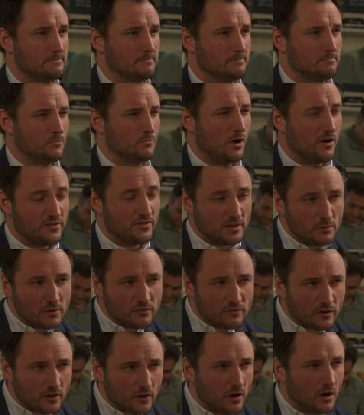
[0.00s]
Well, I think we
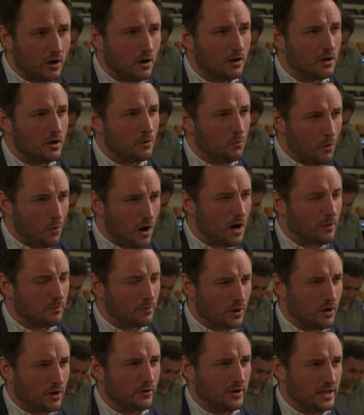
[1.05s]
forgot what our
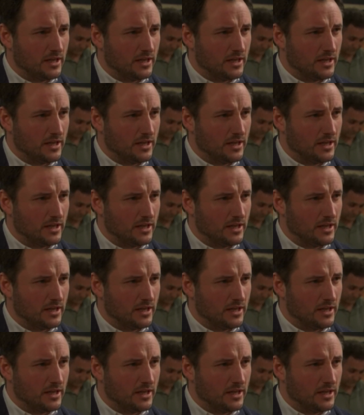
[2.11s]
priority